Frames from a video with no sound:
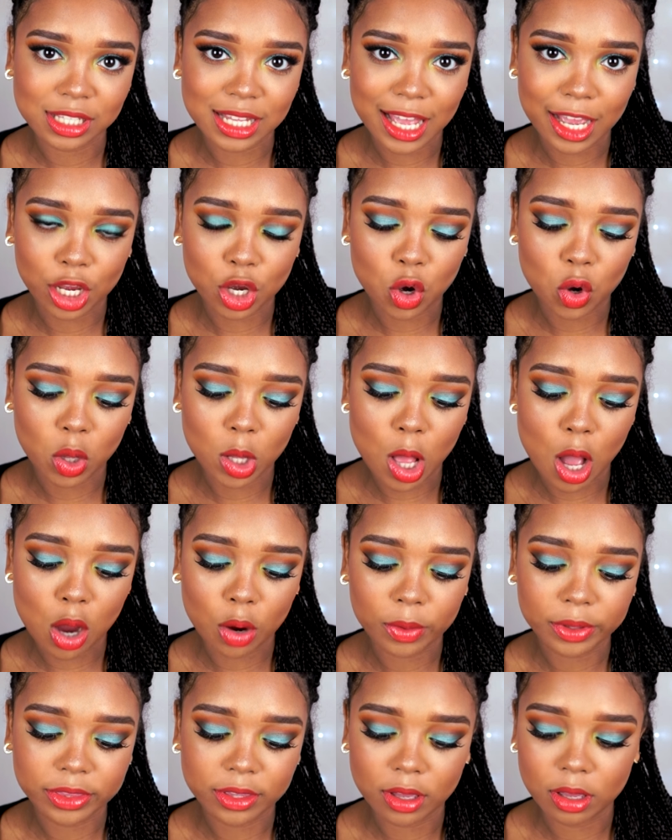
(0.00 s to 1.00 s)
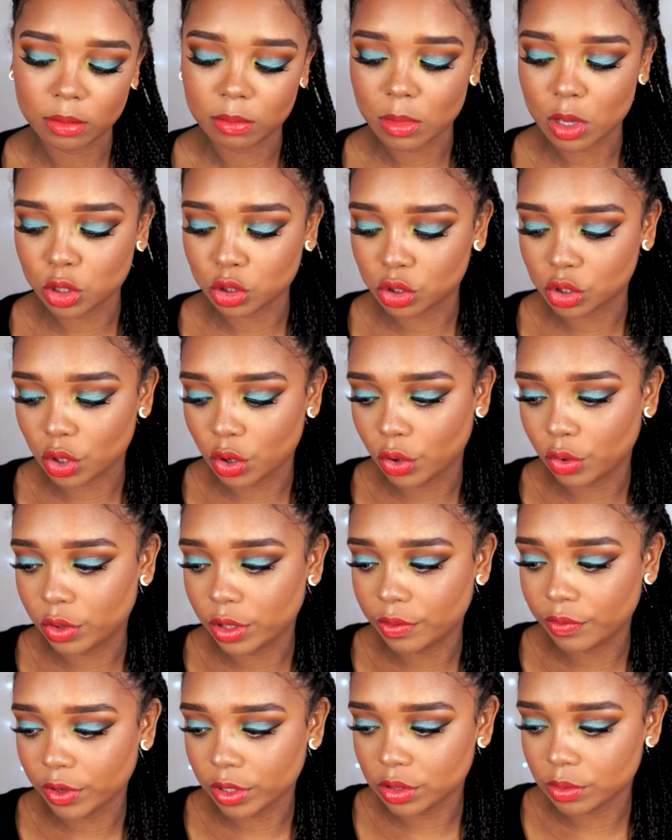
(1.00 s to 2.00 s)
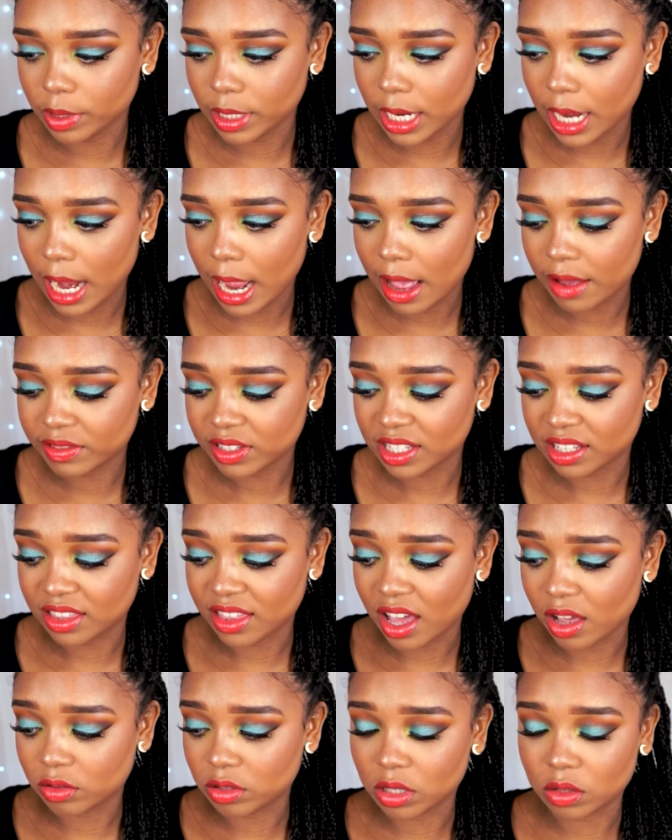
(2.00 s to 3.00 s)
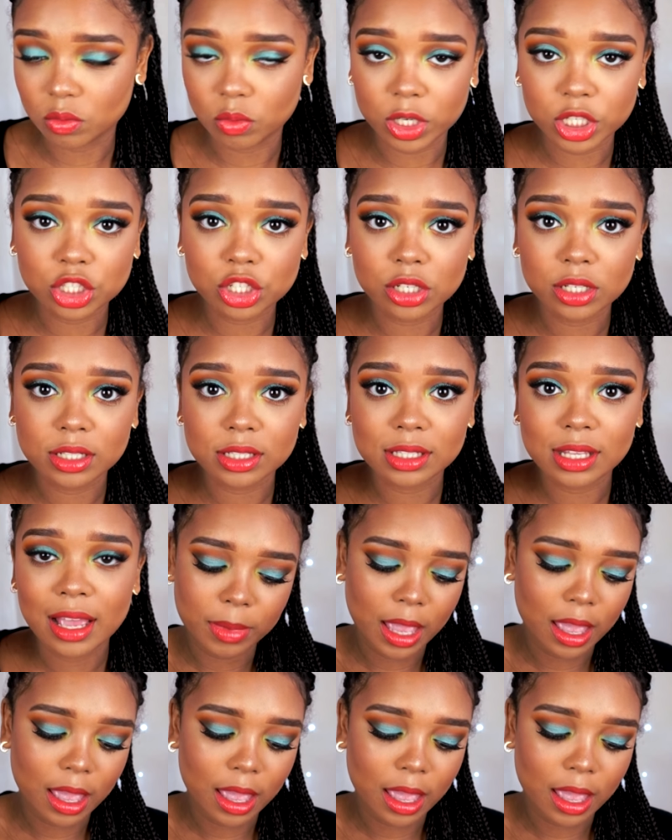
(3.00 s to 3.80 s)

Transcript: that go along with them. So the first one that I have is 1,000 Wishes,